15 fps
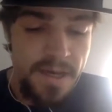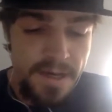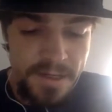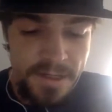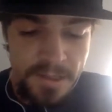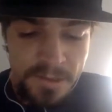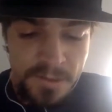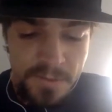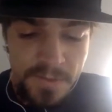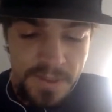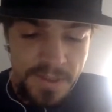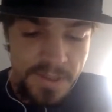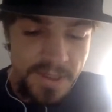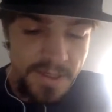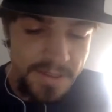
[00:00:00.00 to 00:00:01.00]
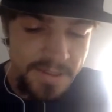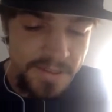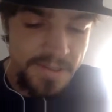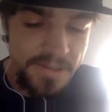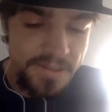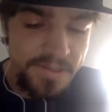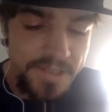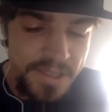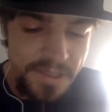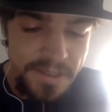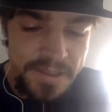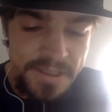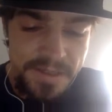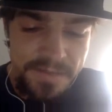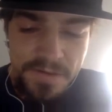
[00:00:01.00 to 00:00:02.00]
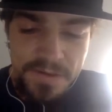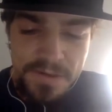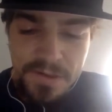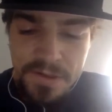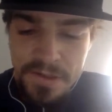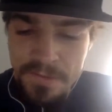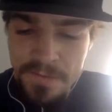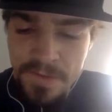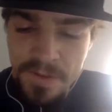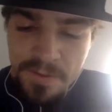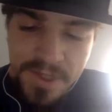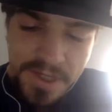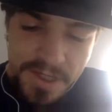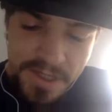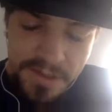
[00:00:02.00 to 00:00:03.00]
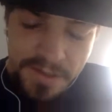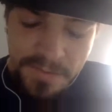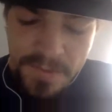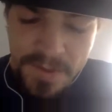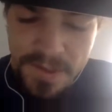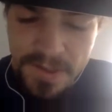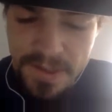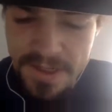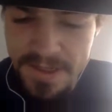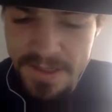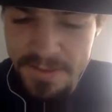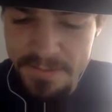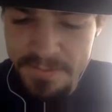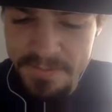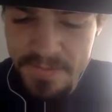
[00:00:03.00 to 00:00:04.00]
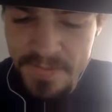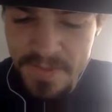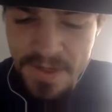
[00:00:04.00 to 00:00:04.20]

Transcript: announce what the utility of the token will be and what um,